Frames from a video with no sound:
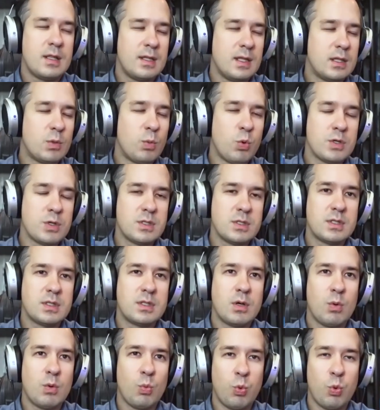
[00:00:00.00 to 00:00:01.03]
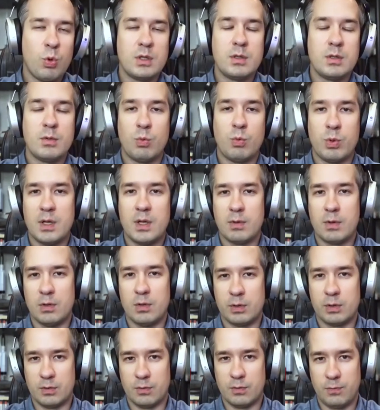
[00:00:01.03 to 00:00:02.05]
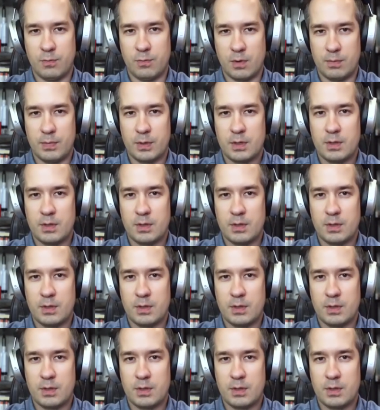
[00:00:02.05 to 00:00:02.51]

that wasn't what we were looking for